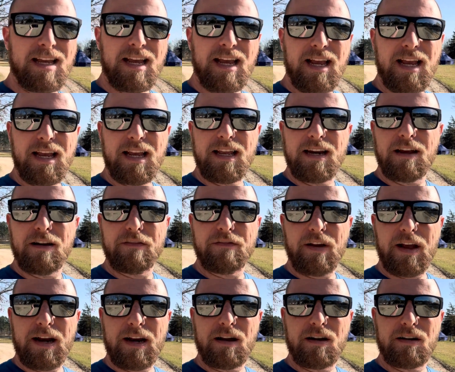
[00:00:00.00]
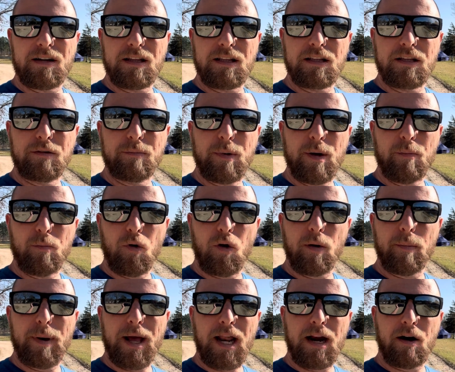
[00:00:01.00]
and find out a little bit more
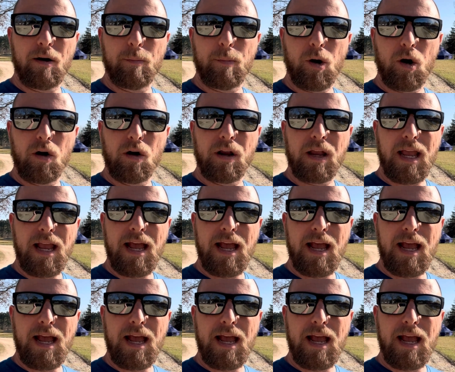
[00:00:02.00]
about our park